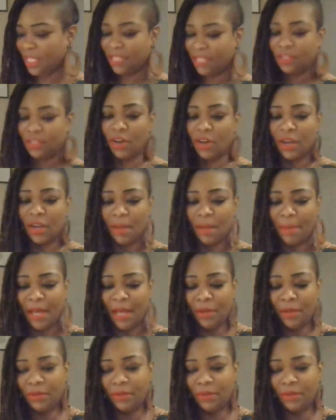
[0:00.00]
They talk
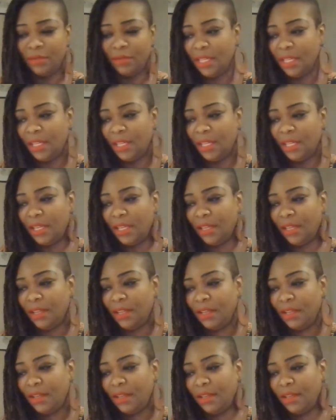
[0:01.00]
about,
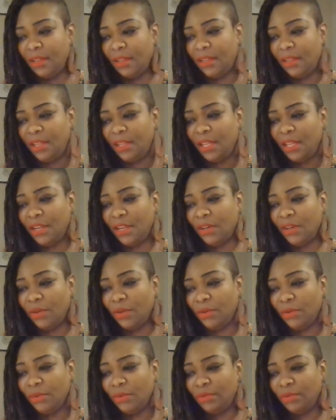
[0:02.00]

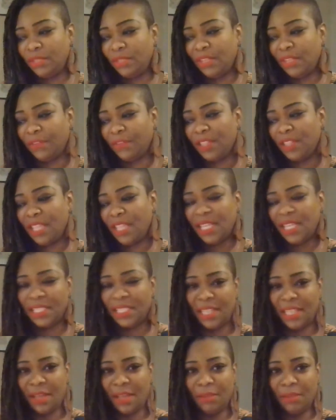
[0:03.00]
different
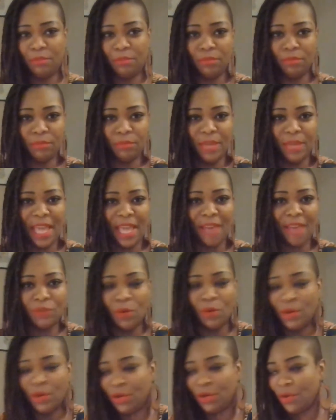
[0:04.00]
things that we have
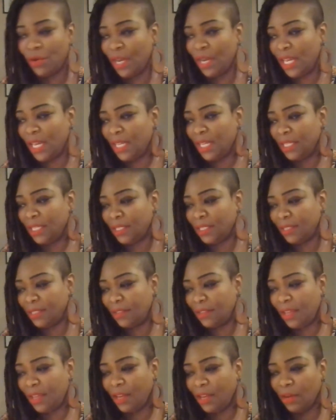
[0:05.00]
going on
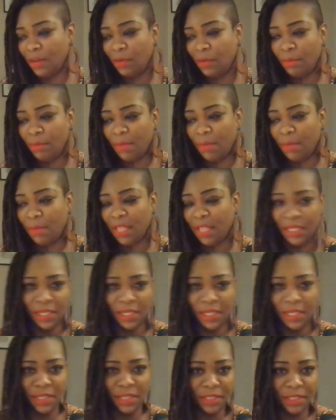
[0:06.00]
as,
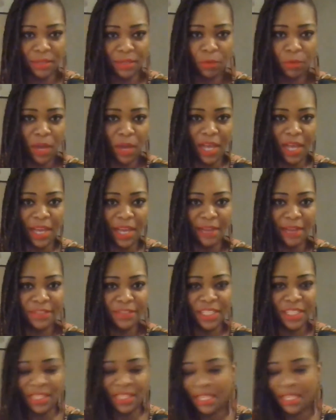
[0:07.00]
mothers and
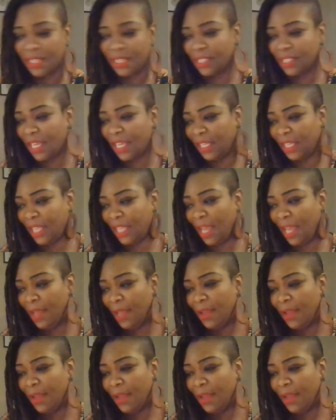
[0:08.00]
wives and things like that.